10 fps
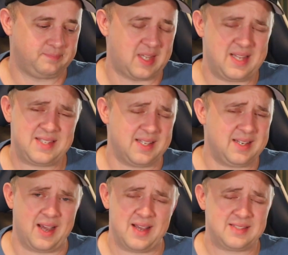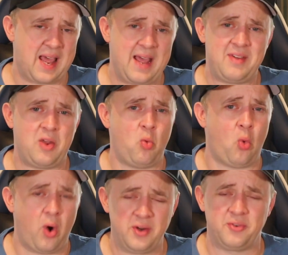and that's it, guys. Have a
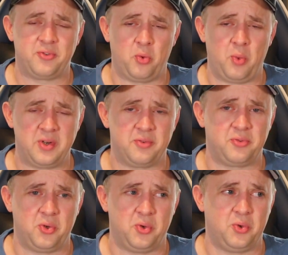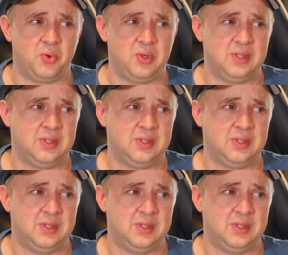wonderful, wonderful